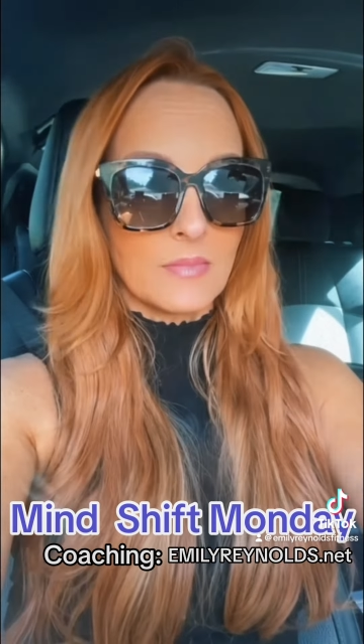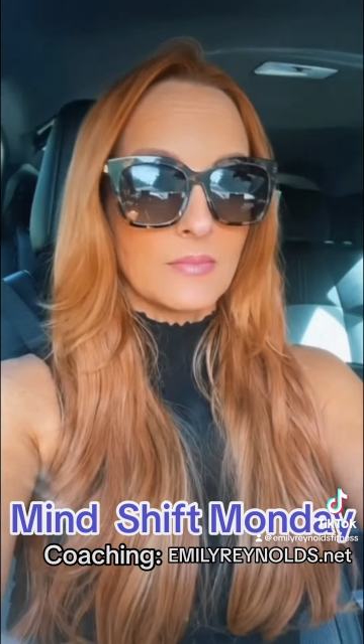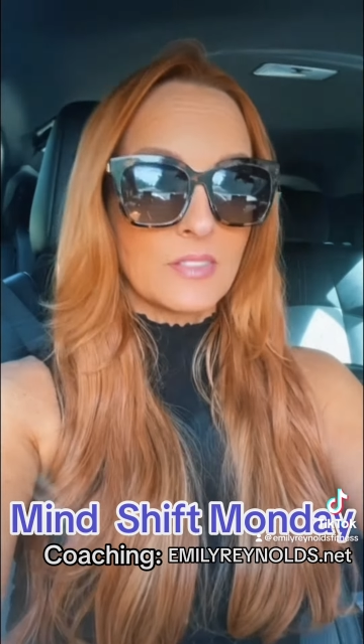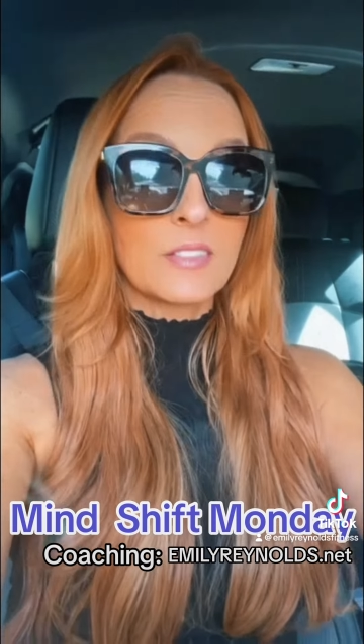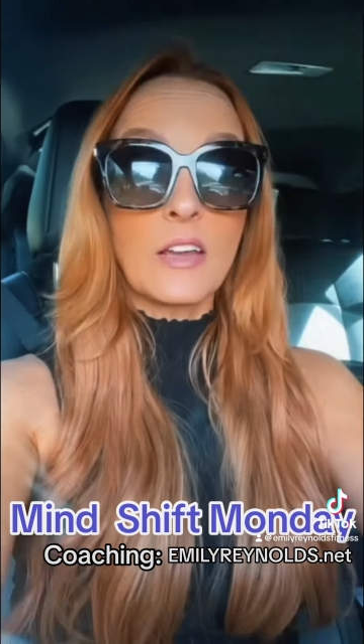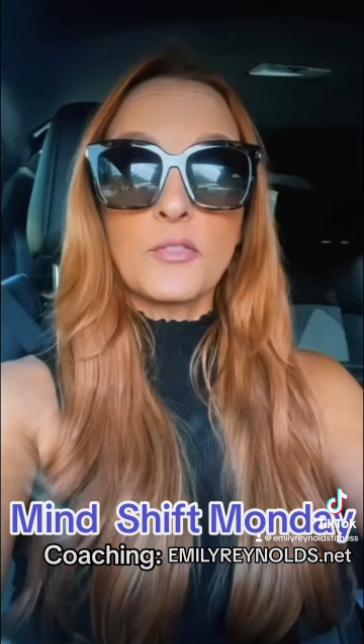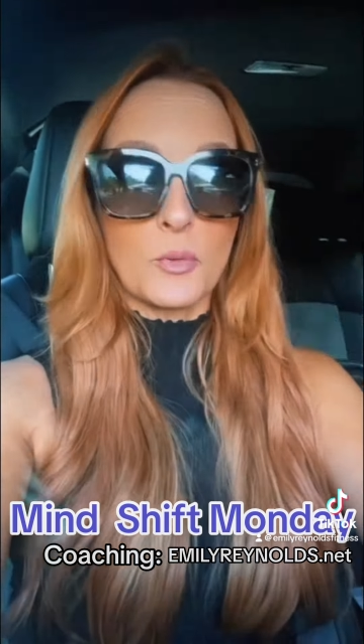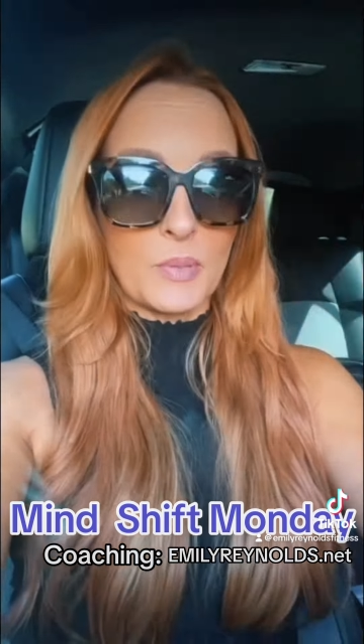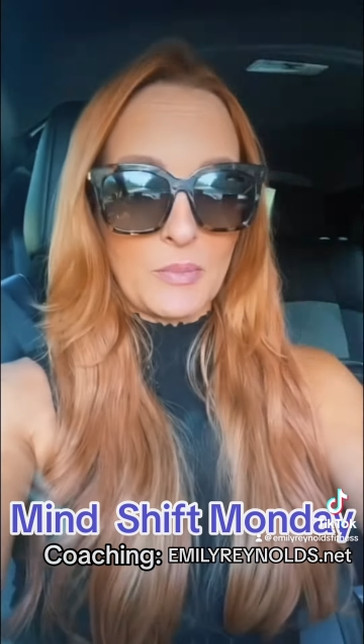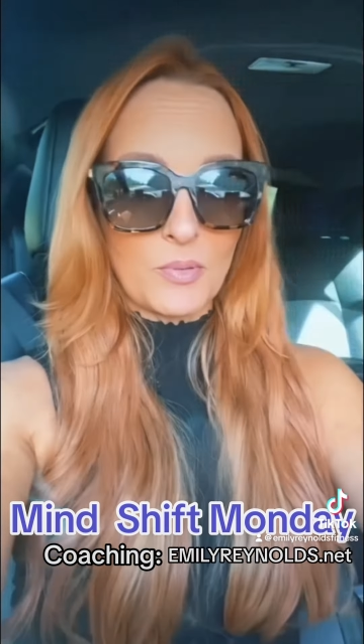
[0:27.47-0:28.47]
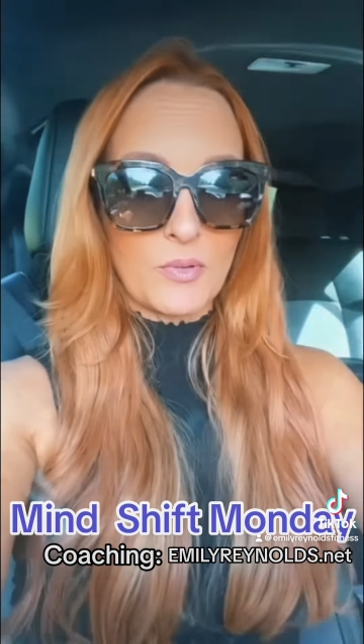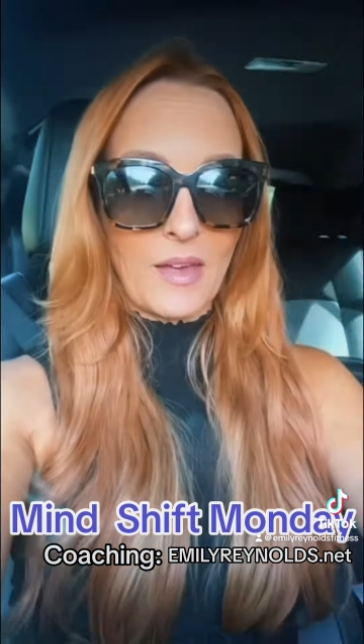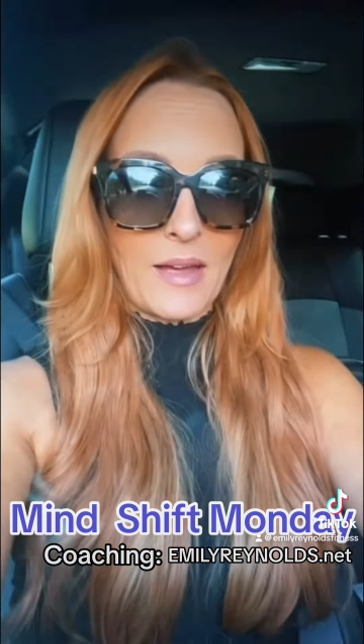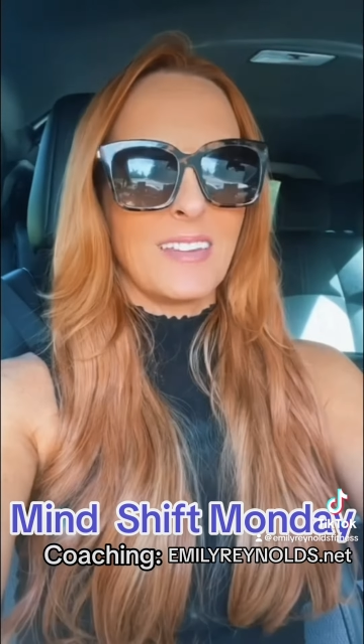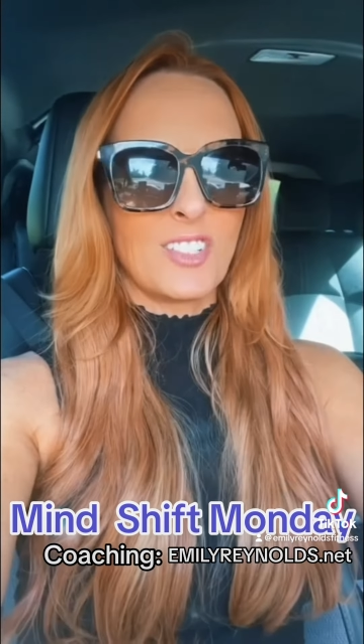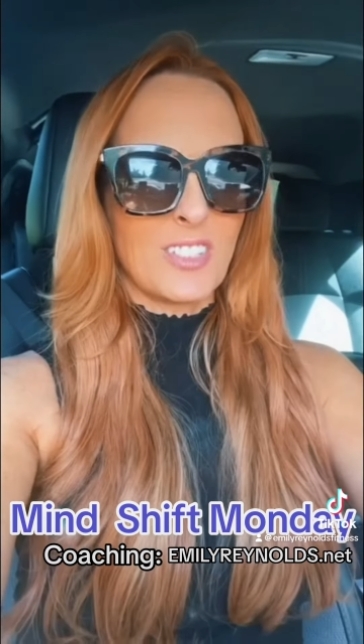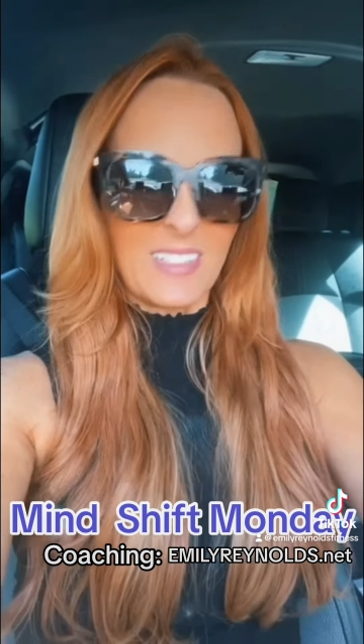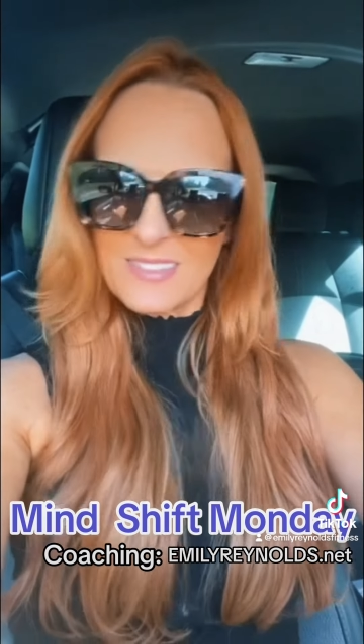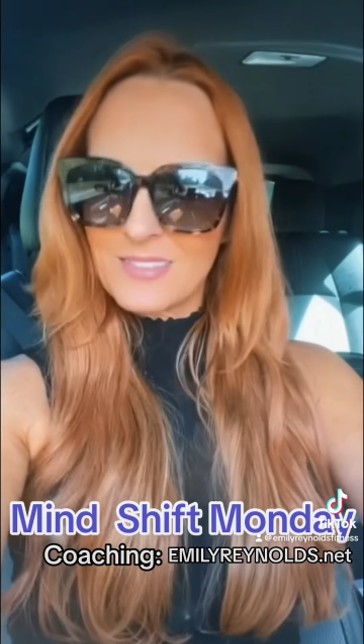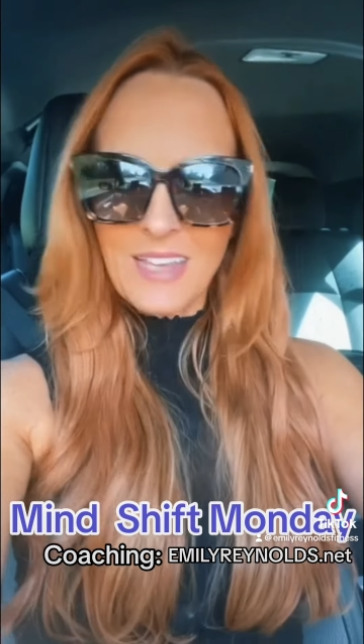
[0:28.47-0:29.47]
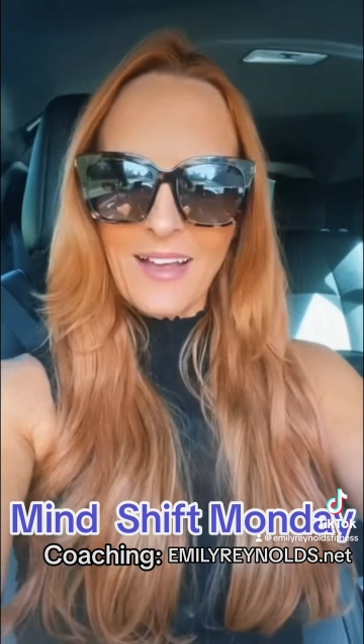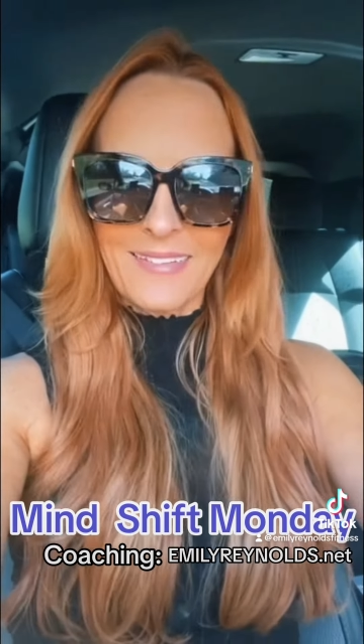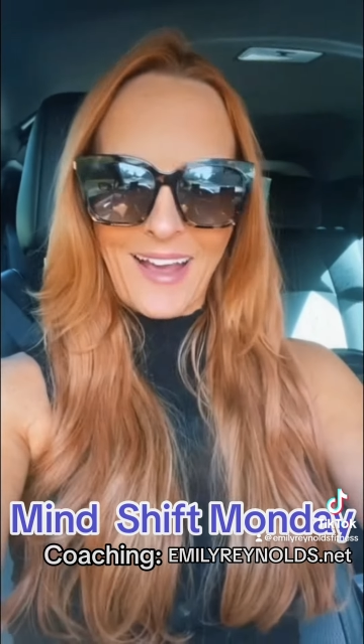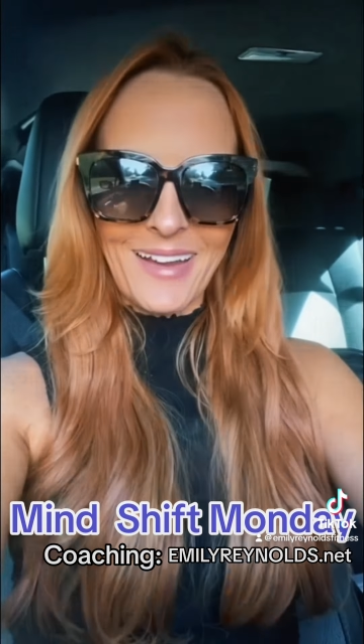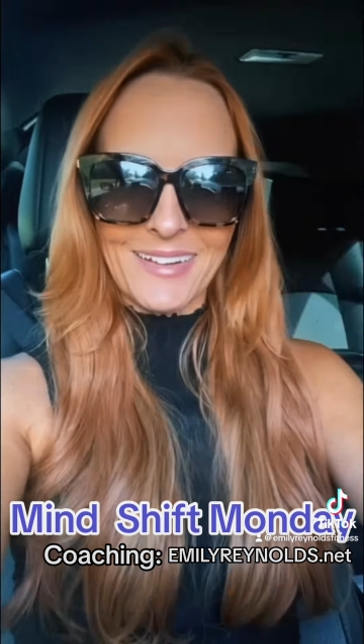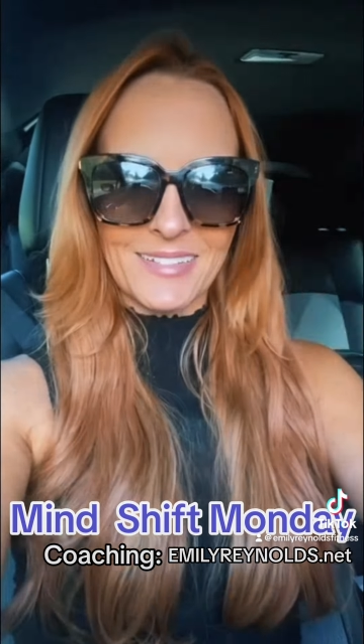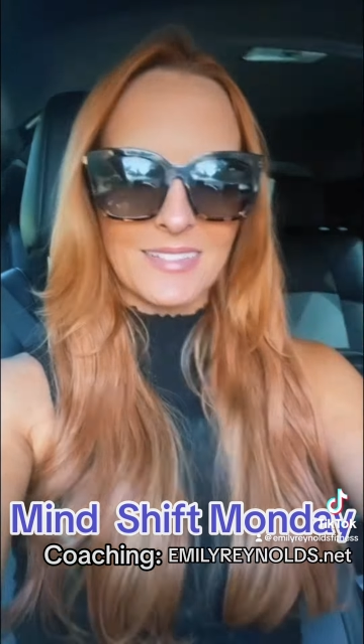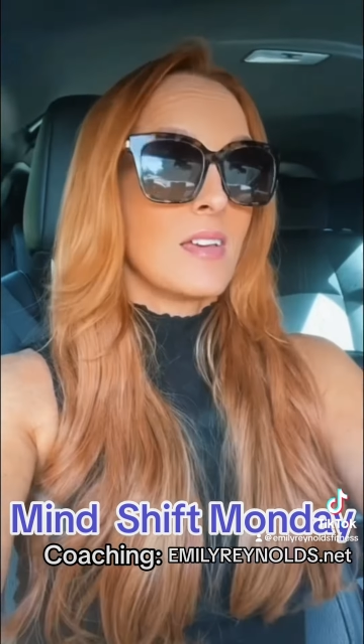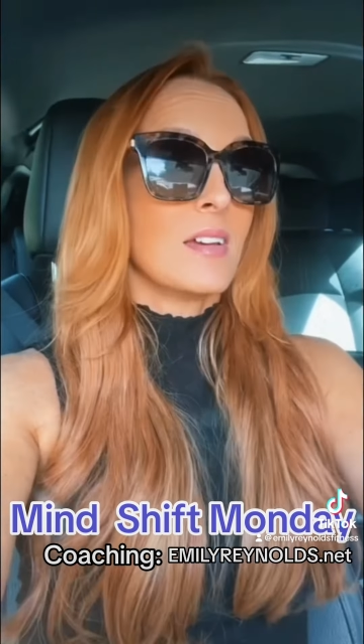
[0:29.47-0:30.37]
several people that just not nice.